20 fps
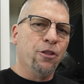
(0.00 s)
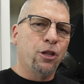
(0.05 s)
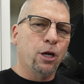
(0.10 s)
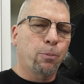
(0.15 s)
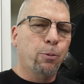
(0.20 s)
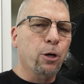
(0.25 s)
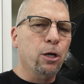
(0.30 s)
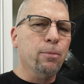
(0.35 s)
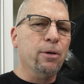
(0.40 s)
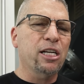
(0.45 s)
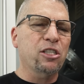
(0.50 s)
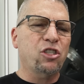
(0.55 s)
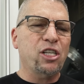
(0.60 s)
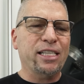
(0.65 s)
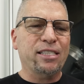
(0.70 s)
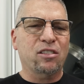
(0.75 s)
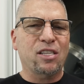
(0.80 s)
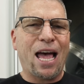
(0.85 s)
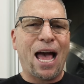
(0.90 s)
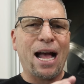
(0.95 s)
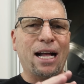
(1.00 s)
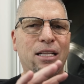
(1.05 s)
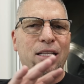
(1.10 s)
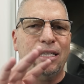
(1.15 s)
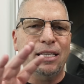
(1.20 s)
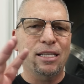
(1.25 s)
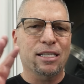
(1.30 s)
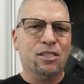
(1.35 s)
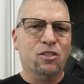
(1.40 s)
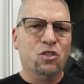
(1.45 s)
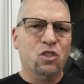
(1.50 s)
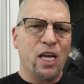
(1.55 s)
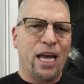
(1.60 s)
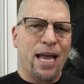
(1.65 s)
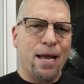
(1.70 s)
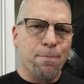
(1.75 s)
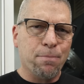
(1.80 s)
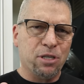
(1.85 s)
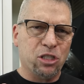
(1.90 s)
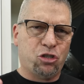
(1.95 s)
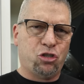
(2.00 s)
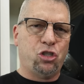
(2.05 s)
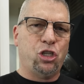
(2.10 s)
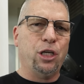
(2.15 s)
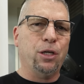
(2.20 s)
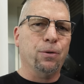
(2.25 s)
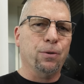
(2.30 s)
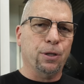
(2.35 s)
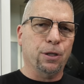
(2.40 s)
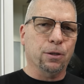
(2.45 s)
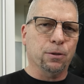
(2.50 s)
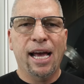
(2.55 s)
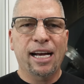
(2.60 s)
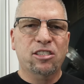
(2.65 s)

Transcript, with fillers: They're pretty much exactly the same material,